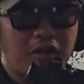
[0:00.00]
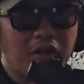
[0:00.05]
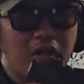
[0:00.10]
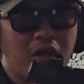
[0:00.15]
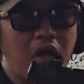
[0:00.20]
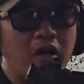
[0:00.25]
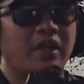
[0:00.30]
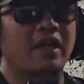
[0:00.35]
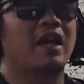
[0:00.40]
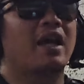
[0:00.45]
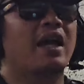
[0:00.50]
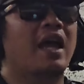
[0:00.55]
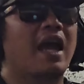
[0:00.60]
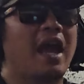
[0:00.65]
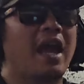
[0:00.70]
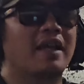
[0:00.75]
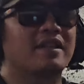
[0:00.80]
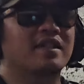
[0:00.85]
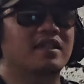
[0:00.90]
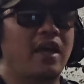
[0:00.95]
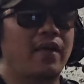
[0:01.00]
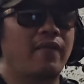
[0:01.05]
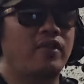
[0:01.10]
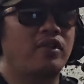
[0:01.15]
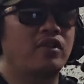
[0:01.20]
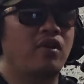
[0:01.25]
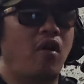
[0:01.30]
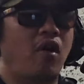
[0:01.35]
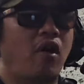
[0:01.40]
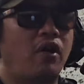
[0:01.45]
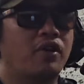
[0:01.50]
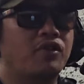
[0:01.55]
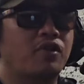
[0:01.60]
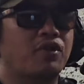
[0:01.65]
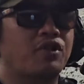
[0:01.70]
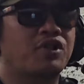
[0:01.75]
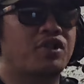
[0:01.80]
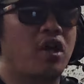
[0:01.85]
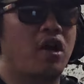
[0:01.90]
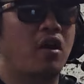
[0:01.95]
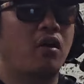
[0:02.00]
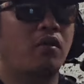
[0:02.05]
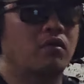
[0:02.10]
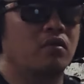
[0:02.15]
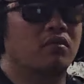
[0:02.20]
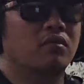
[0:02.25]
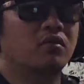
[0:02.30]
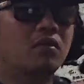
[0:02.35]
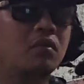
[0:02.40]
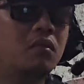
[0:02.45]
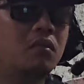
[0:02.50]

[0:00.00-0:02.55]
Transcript: look at 7 yards or so